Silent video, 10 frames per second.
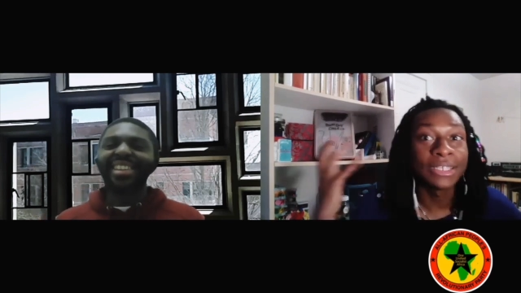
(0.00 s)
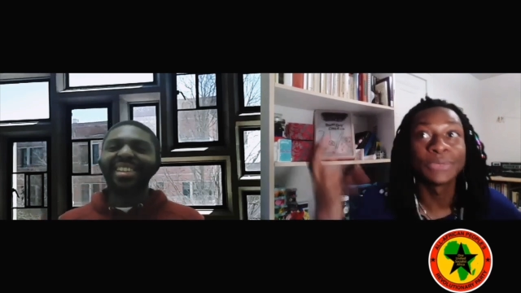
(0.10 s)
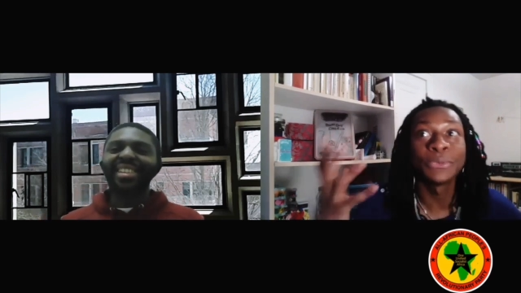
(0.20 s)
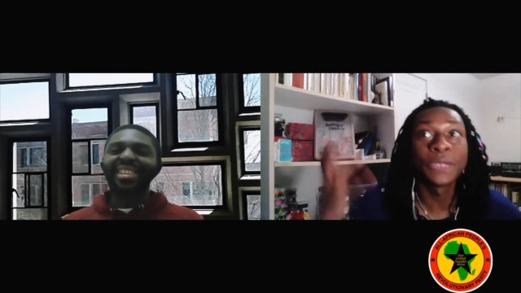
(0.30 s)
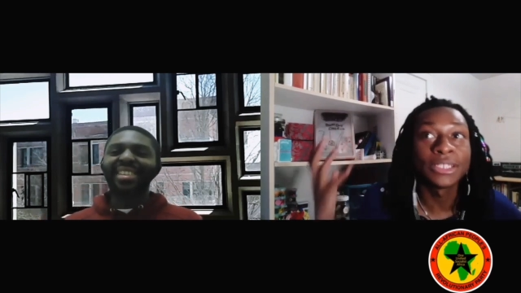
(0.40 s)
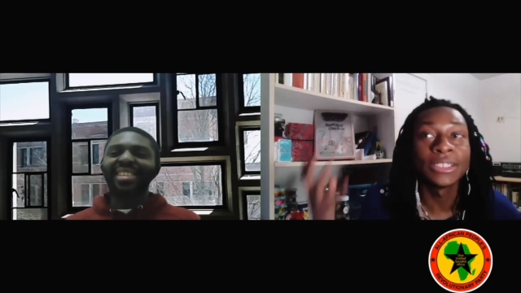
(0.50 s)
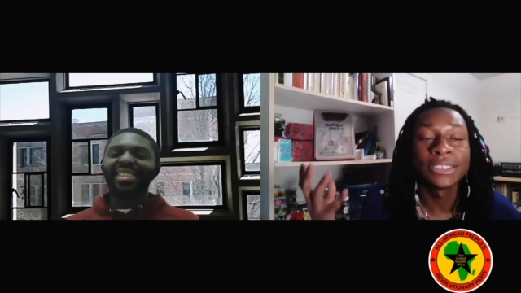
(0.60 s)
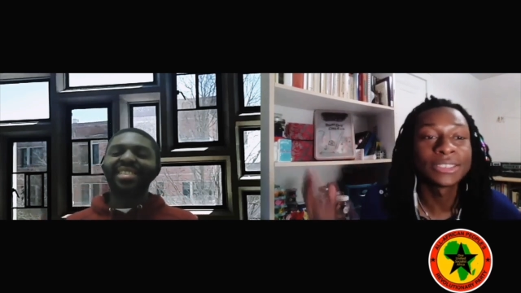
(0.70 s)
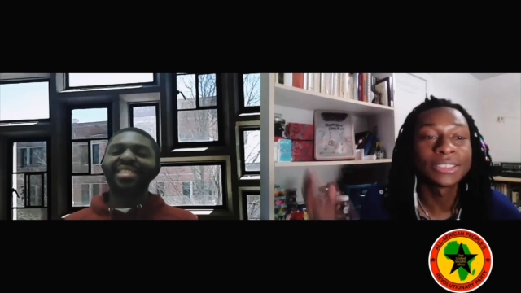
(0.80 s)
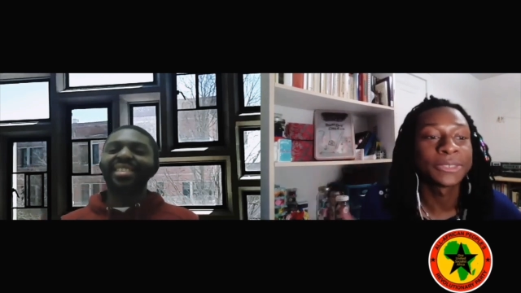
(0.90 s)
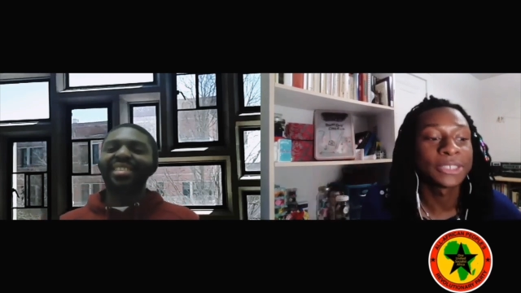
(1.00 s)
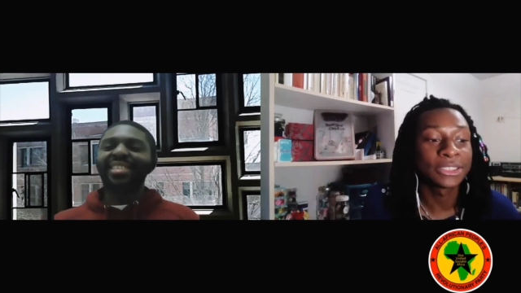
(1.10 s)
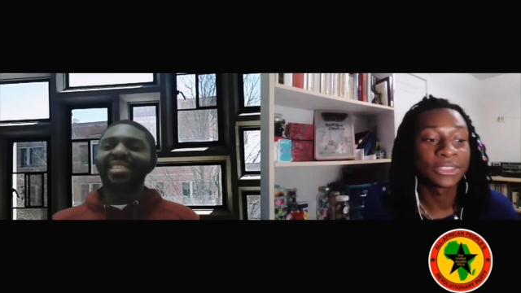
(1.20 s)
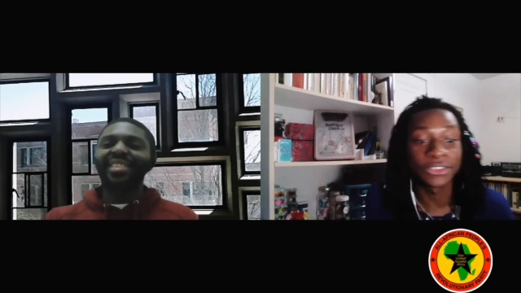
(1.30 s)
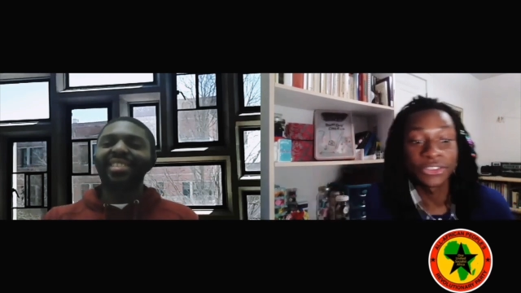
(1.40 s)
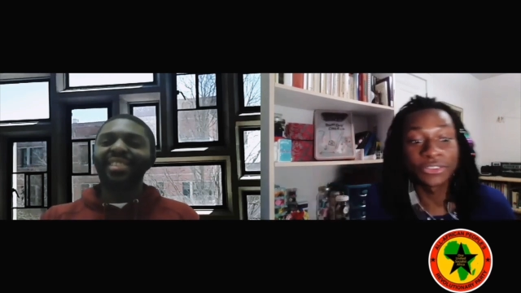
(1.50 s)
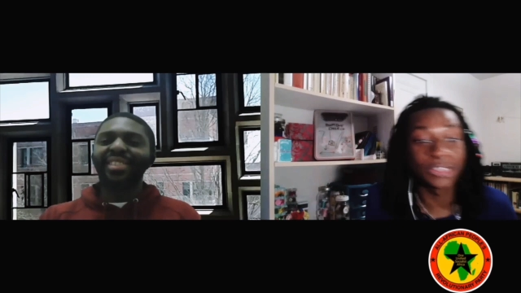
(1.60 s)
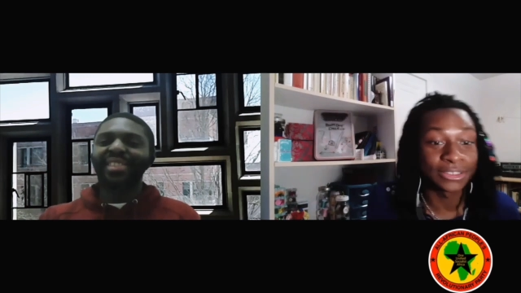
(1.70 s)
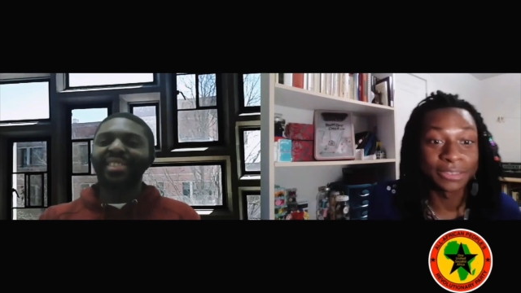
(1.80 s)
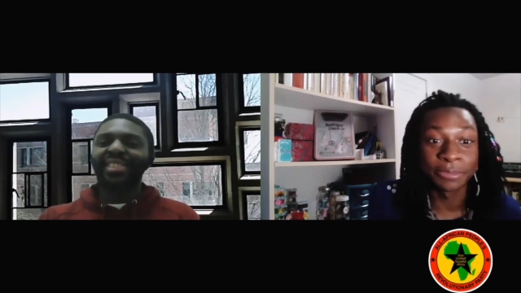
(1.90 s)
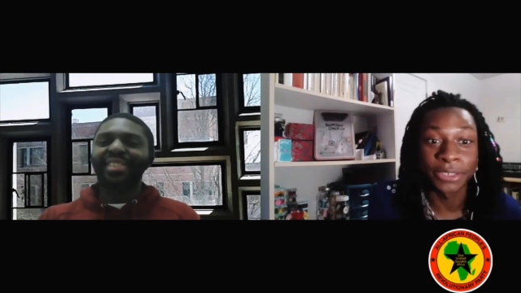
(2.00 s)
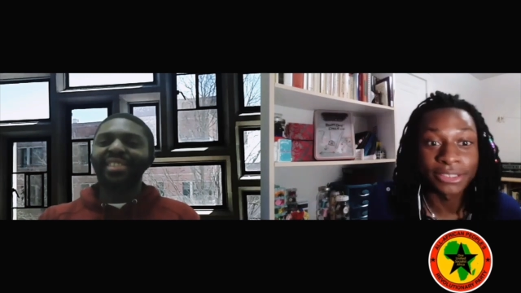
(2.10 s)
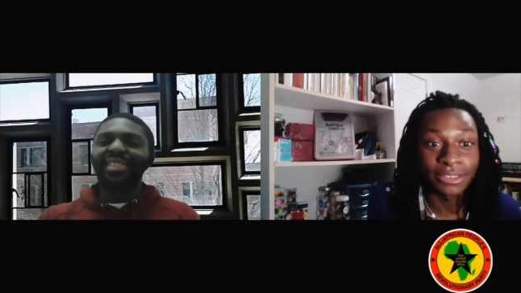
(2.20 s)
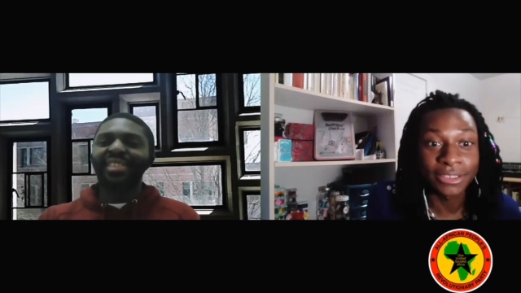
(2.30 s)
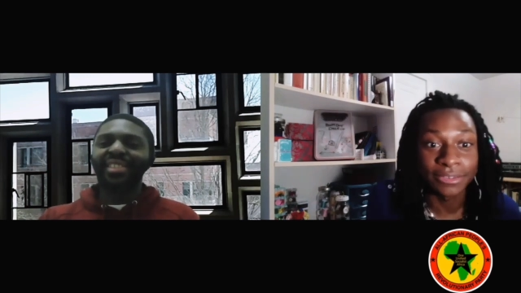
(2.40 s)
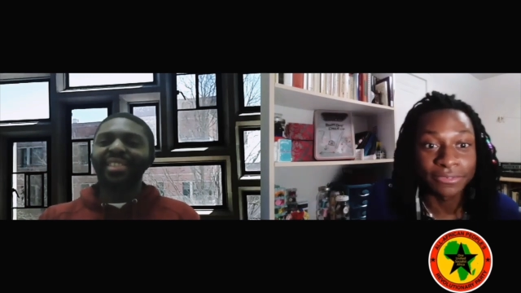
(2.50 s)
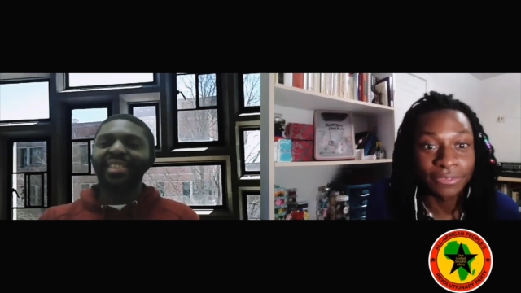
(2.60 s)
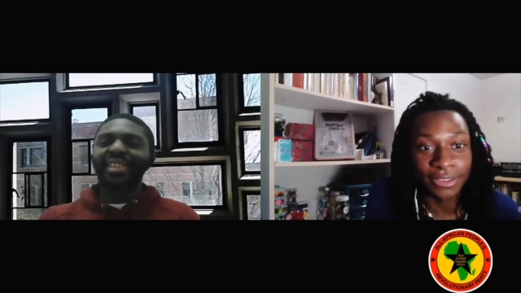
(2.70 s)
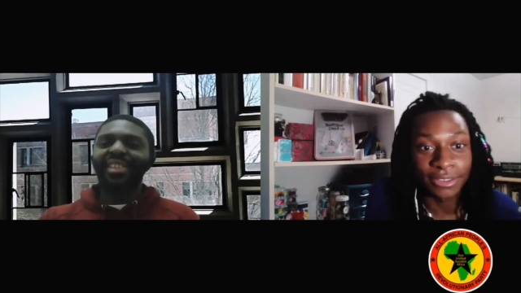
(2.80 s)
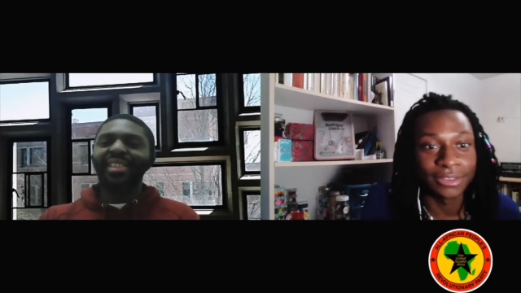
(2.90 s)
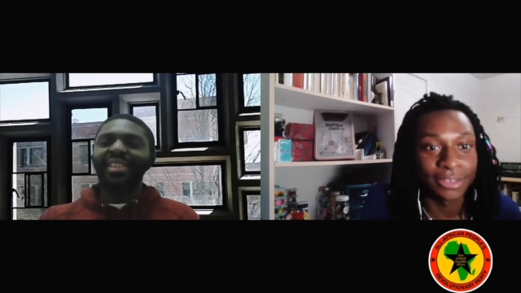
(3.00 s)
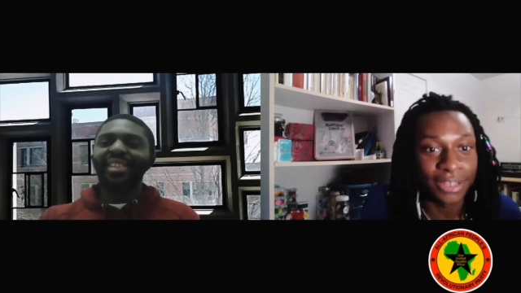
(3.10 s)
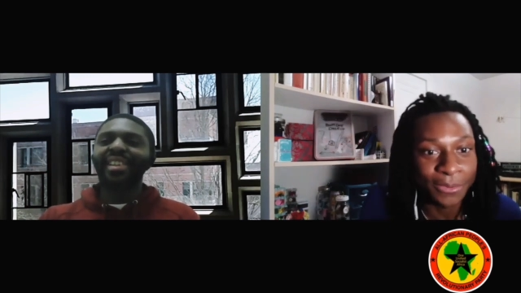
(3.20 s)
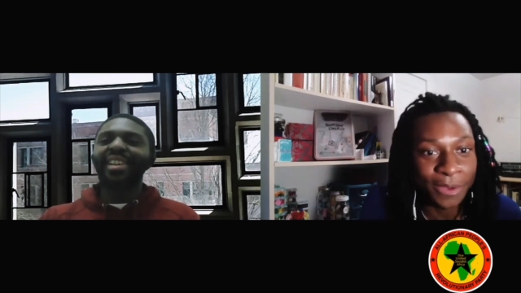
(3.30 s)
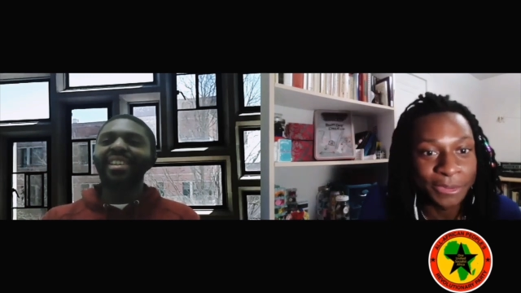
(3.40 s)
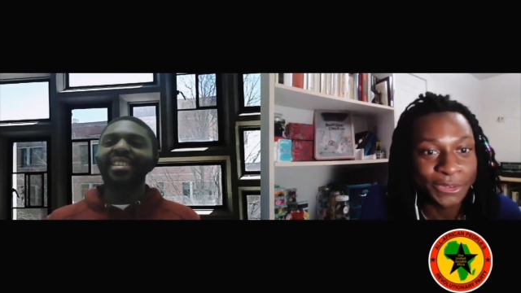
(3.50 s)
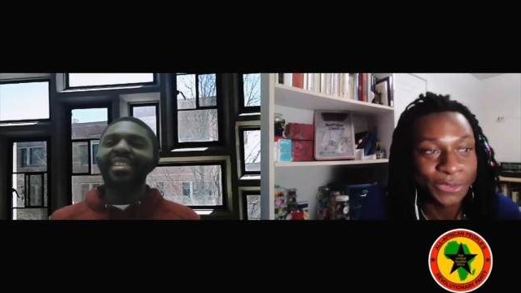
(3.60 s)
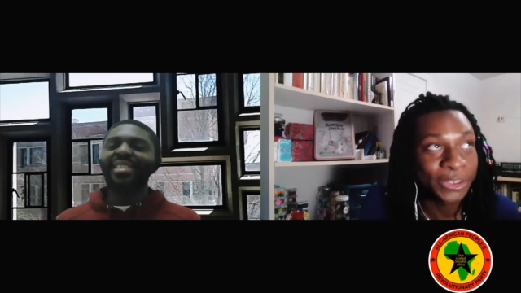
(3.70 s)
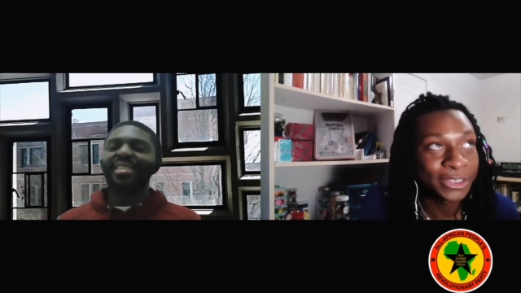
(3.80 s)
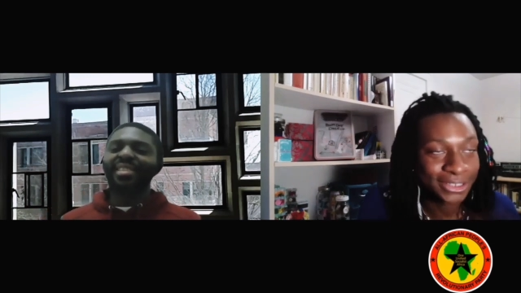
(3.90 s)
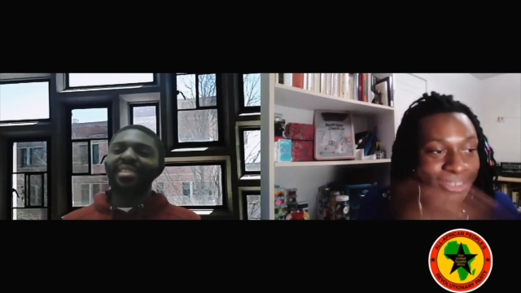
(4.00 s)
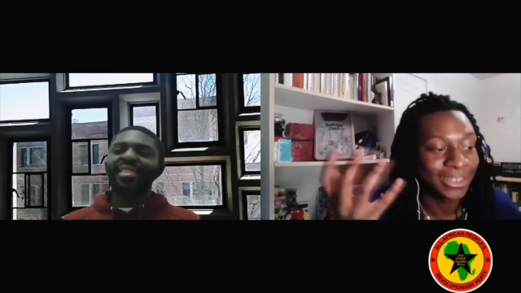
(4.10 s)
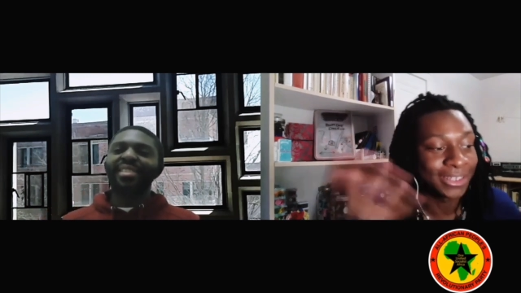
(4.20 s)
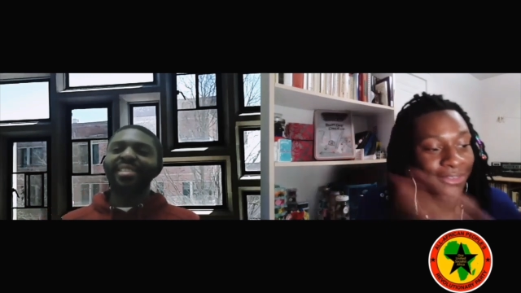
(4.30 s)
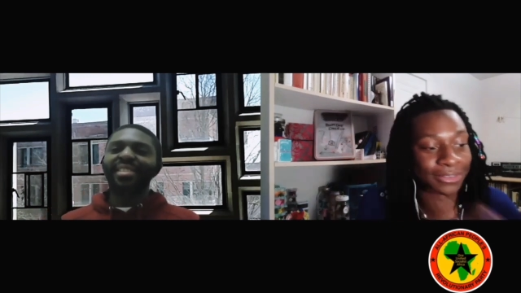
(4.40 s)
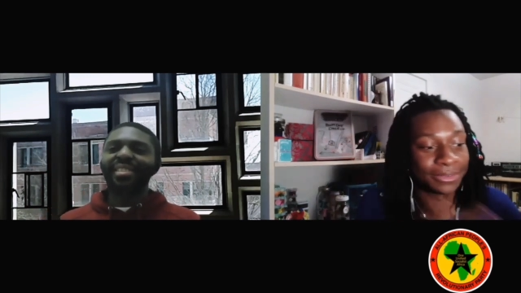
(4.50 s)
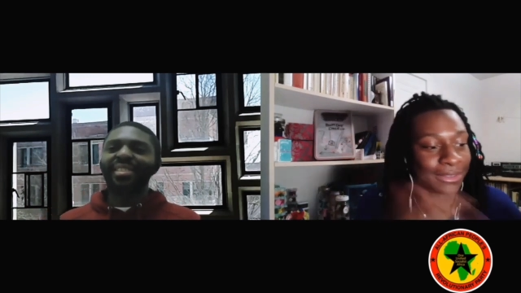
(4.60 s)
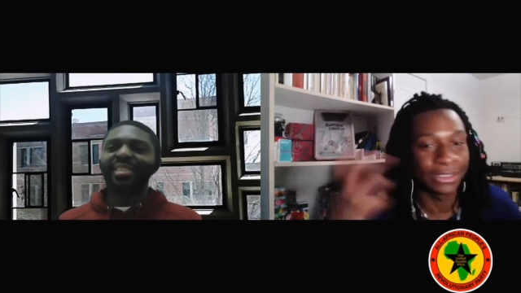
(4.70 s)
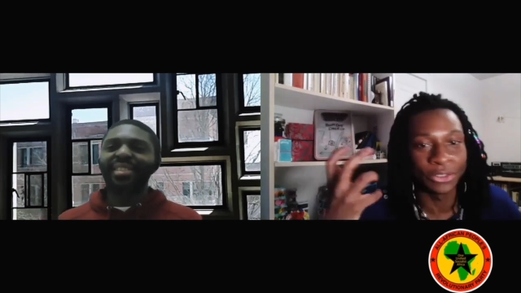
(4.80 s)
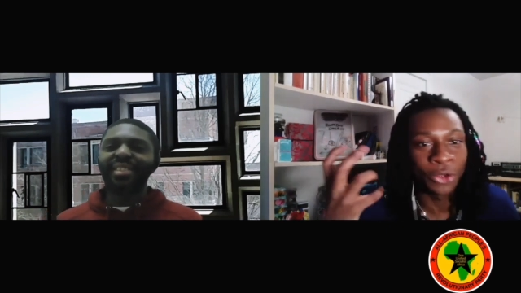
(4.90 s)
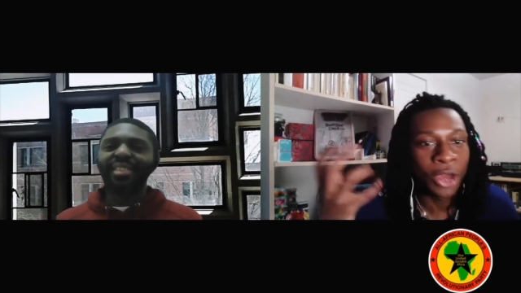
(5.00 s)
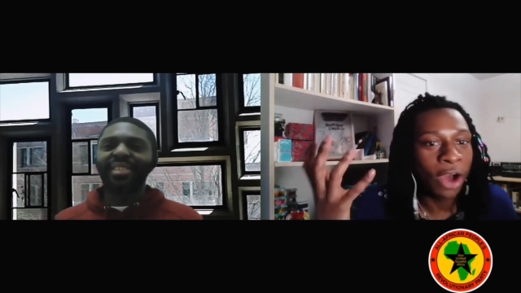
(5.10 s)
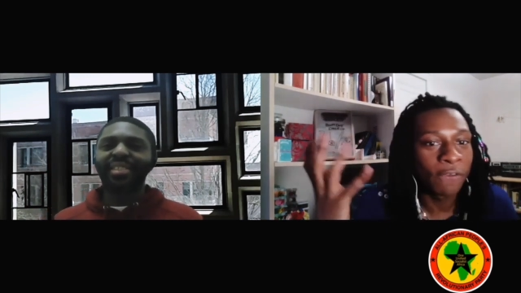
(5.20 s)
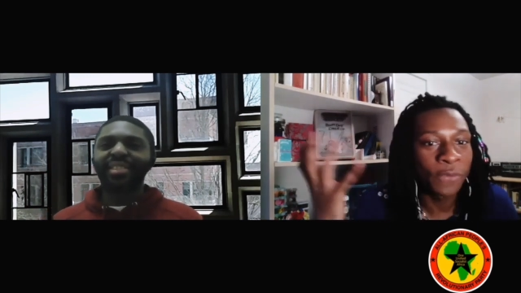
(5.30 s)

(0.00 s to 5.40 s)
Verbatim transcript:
Speaker 1: what it is is because it's it's the biggest thief. Yeah, Ray said like it, you. Of course,